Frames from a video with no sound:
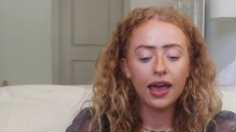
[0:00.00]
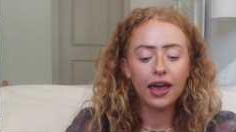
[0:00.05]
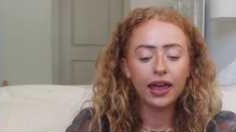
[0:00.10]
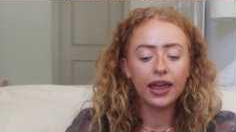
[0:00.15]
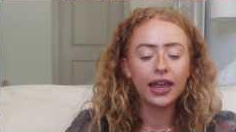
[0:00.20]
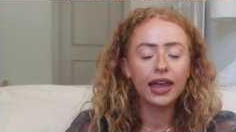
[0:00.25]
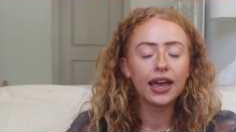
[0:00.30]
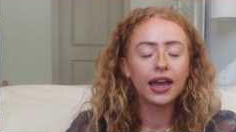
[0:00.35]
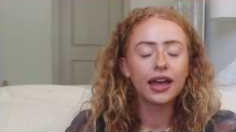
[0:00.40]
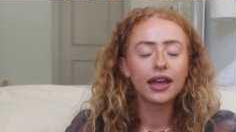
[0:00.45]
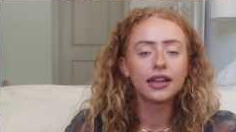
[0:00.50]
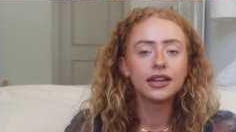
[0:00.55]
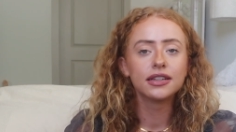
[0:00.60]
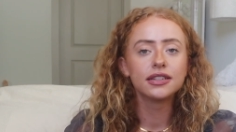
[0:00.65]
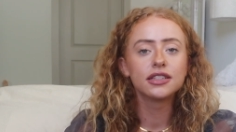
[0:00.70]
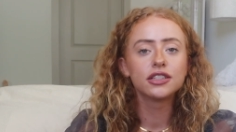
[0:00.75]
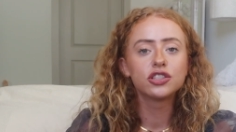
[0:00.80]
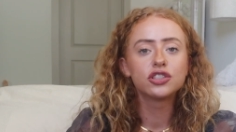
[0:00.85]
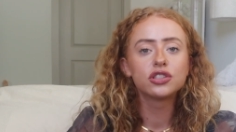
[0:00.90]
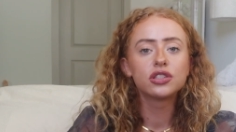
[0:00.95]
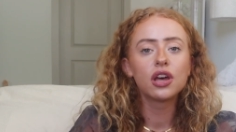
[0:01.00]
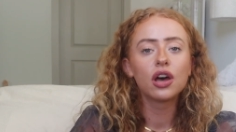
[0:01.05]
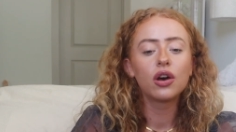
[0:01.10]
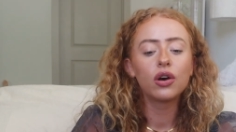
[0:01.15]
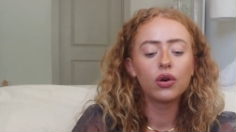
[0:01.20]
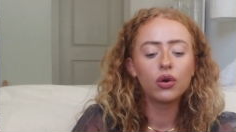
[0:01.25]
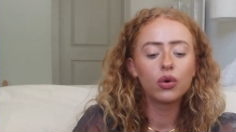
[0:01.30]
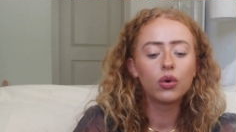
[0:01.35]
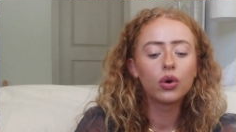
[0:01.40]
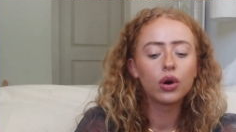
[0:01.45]
And
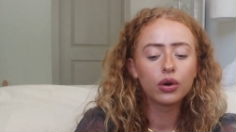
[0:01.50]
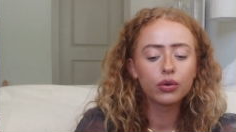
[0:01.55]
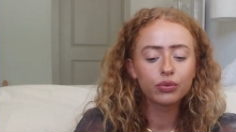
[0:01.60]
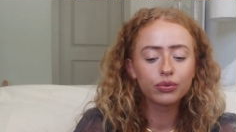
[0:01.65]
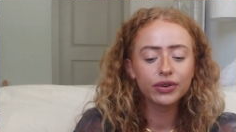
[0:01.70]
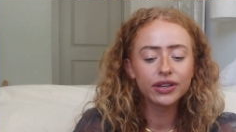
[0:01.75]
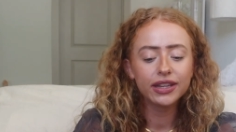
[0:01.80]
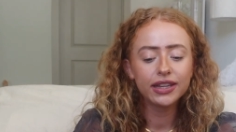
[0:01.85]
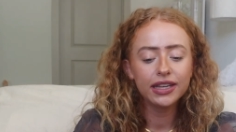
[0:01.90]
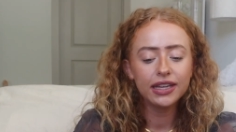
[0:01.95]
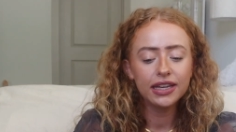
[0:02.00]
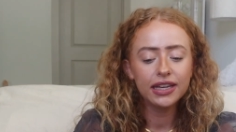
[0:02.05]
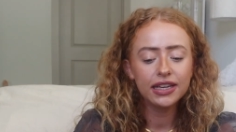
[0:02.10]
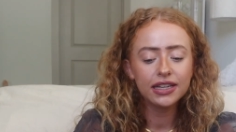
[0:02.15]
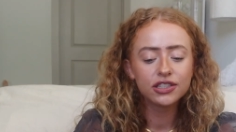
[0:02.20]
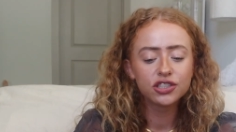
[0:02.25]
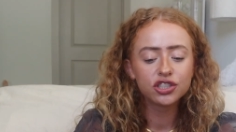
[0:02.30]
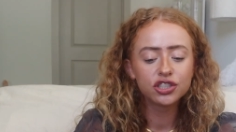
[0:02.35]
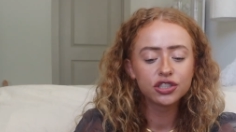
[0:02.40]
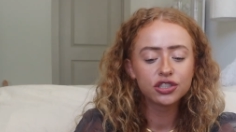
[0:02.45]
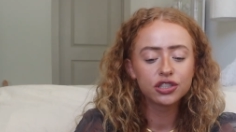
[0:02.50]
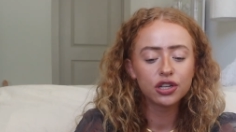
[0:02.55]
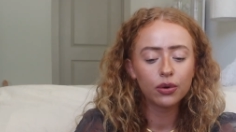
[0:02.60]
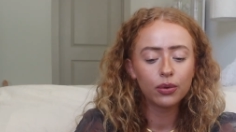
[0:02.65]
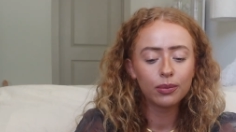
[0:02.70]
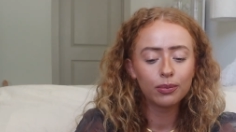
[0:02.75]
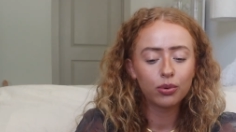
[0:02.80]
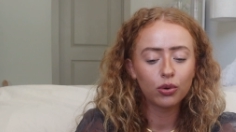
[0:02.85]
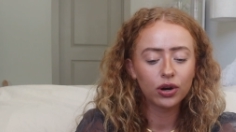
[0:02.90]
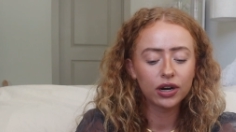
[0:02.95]
so, really, it's just so
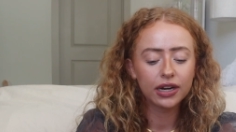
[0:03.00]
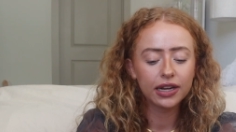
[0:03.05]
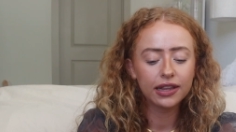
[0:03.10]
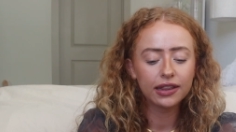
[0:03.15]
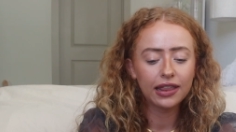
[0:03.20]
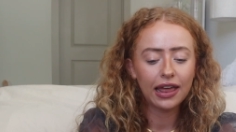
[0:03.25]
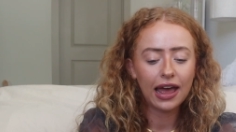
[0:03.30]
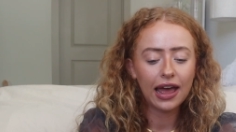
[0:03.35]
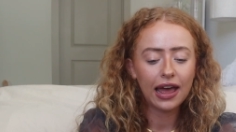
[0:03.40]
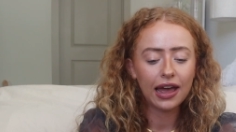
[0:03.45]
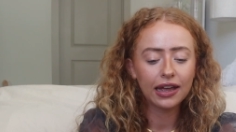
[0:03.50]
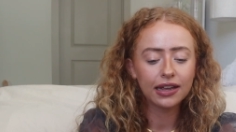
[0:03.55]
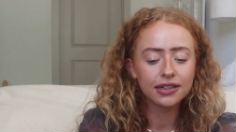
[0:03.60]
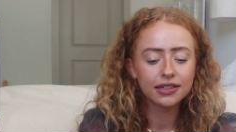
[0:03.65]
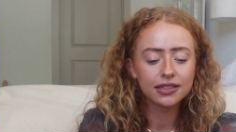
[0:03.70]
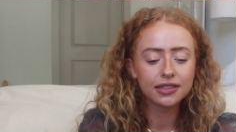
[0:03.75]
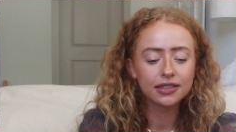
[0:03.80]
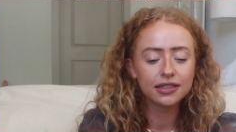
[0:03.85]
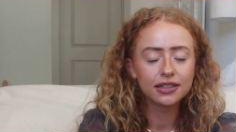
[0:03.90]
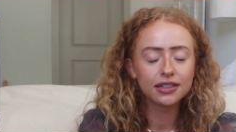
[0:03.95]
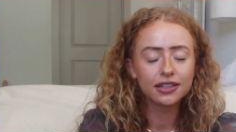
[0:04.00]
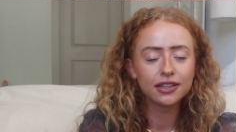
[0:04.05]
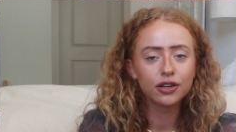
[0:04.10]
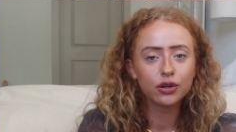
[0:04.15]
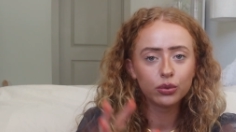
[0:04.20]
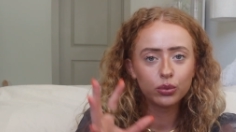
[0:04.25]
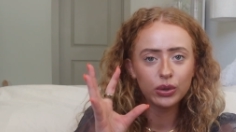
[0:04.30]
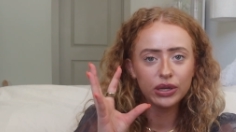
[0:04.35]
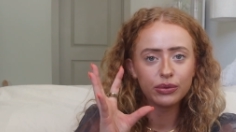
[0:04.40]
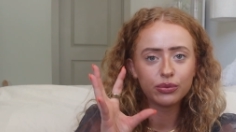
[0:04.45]
important that
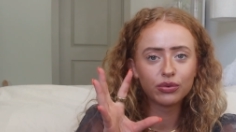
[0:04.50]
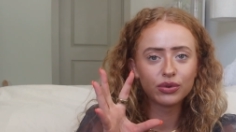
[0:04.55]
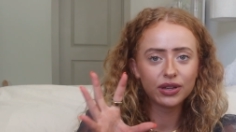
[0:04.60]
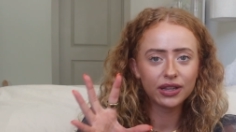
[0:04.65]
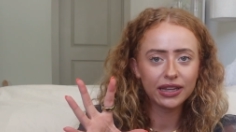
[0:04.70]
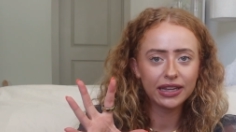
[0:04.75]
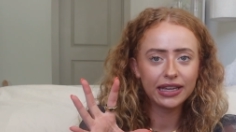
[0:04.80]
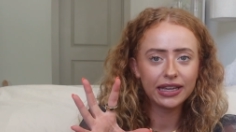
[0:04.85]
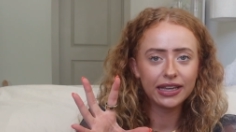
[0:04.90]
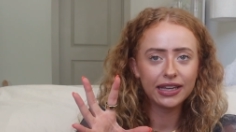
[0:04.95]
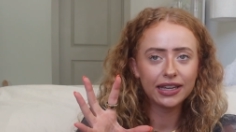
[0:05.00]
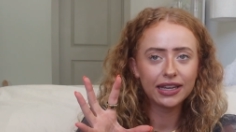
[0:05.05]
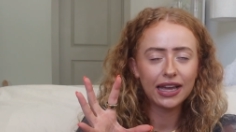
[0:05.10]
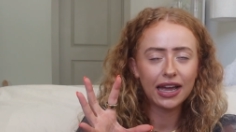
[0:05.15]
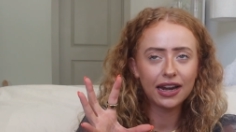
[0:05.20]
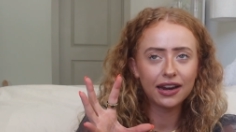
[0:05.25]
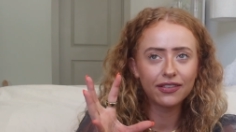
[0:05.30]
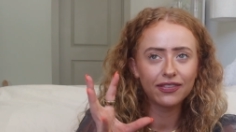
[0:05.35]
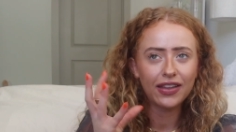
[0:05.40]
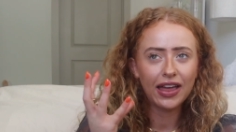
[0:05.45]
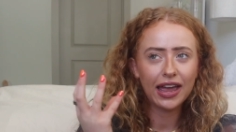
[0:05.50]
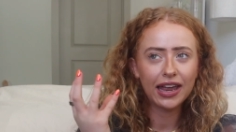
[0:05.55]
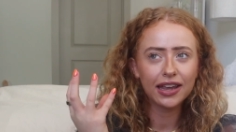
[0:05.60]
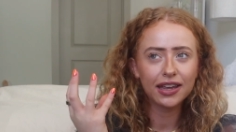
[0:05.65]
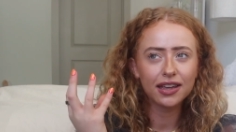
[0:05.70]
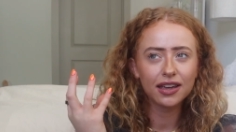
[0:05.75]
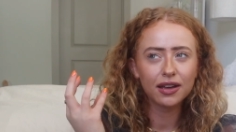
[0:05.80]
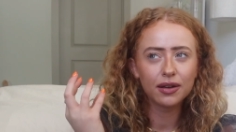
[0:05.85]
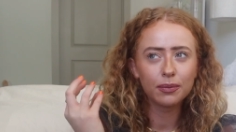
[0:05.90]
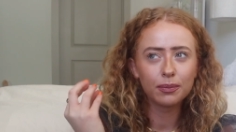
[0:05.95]
we really kind of
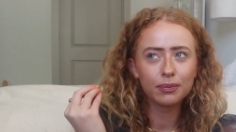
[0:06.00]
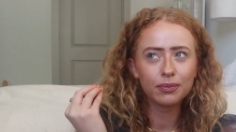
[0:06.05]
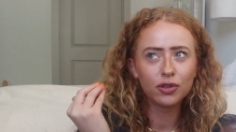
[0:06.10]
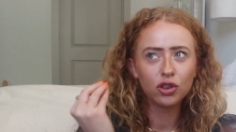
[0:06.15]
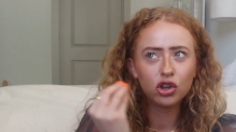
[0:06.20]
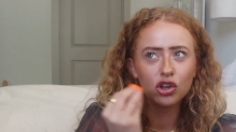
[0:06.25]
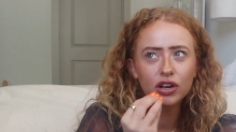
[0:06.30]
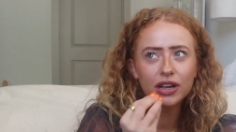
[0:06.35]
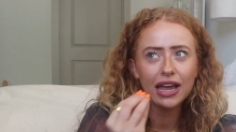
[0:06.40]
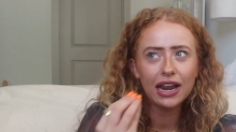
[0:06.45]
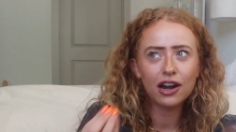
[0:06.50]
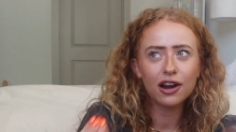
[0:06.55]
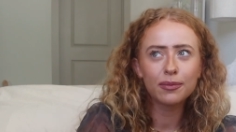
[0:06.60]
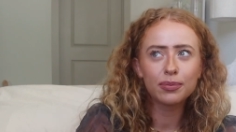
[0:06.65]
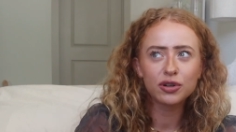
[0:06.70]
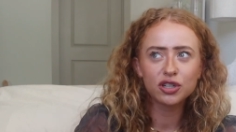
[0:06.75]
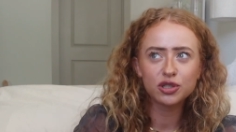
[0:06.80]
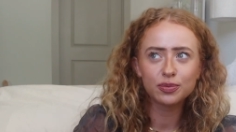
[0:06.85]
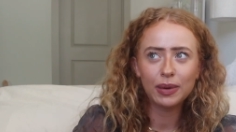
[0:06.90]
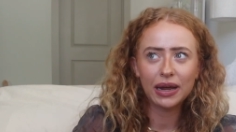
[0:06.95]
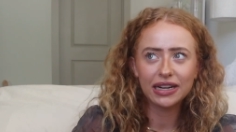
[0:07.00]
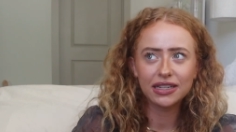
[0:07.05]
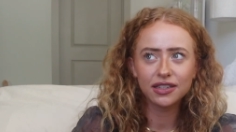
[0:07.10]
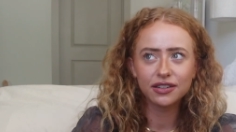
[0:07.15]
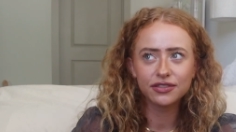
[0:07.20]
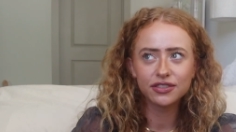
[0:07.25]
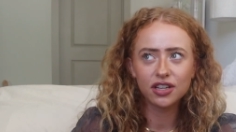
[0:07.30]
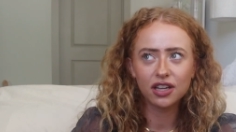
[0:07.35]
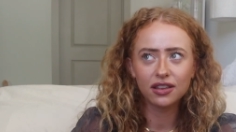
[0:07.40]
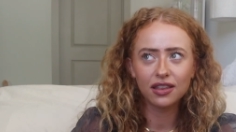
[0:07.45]
like look at our
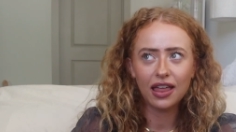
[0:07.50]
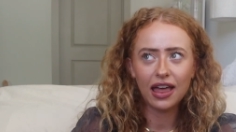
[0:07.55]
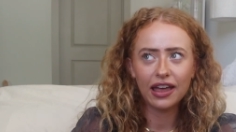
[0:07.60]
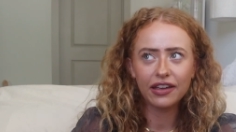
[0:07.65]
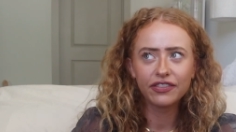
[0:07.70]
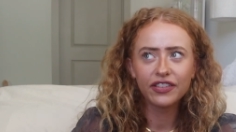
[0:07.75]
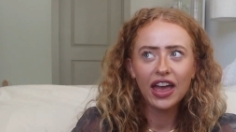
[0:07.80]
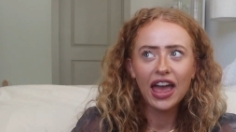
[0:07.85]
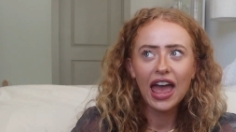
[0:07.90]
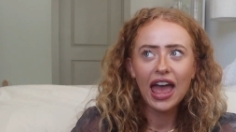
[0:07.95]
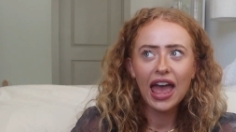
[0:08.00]
perspectives on life